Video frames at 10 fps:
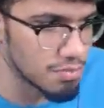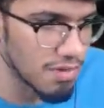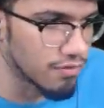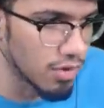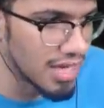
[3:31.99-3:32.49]

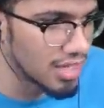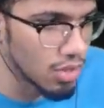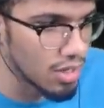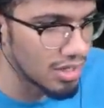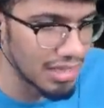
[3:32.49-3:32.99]
before he
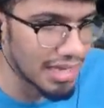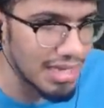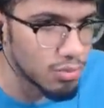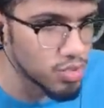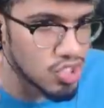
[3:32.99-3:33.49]
thought like
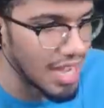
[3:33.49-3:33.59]
he was just